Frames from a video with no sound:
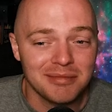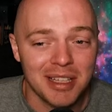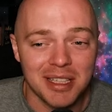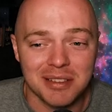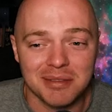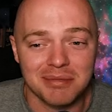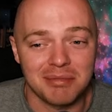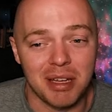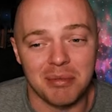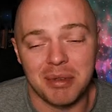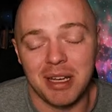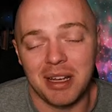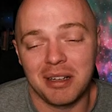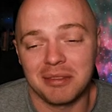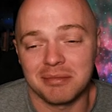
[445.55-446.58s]
That I mean,
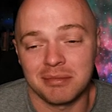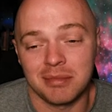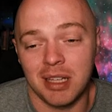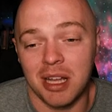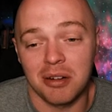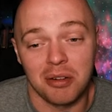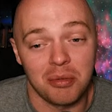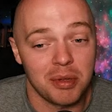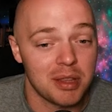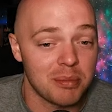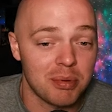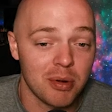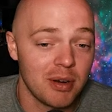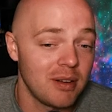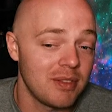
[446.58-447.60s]
I don't I don't know what the
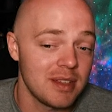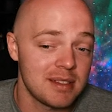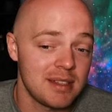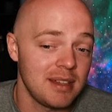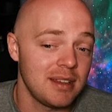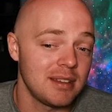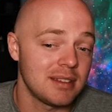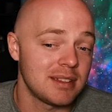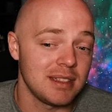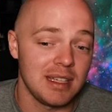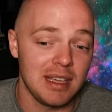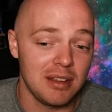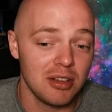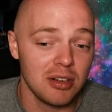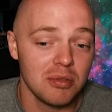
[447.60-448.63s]
point of this is
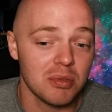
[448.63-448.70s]
either.